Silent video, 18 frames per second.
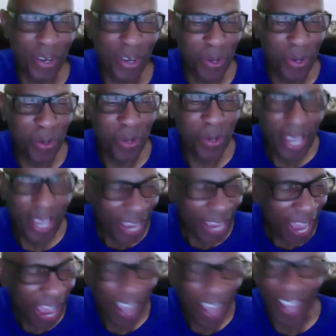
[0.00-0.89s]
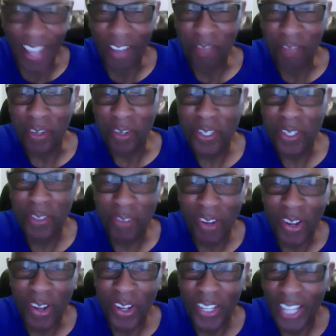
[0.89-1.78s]
so first
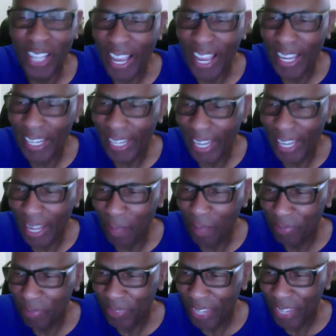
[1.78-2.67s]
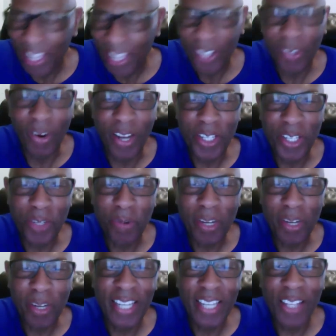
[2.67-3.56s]
of all, I
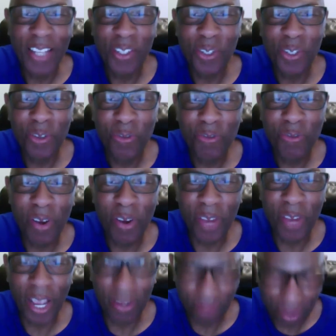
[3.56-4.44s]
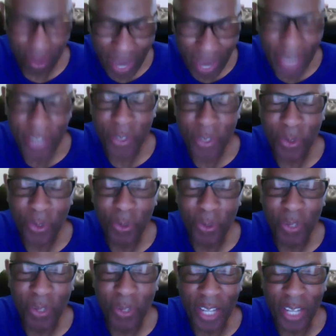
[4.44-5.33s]
graduated not too far from high
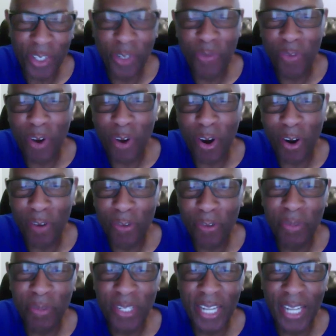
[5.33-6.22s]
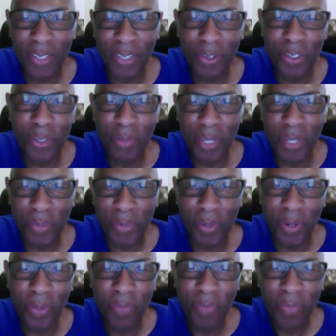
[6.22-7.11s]
school, not too far from San Luis
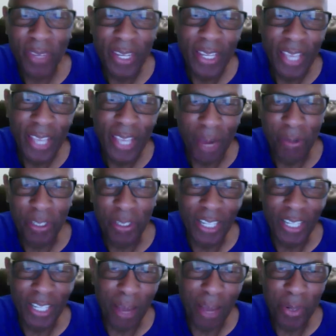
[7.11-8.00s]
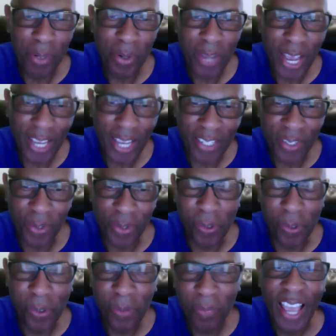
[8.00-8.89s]
Obispo. I went to Lompoc High
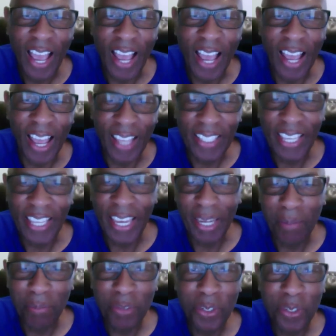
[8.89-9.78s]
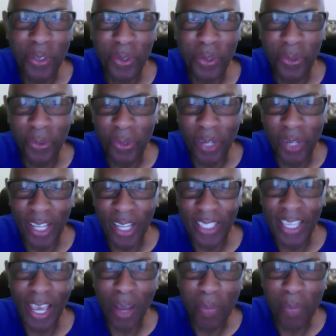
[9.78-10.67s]
School. Came to
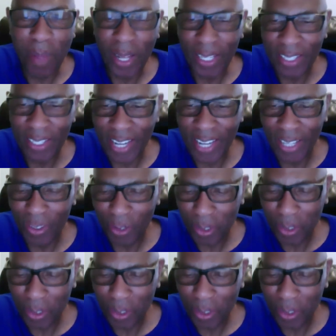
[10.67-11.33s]
Cal Poly San Luis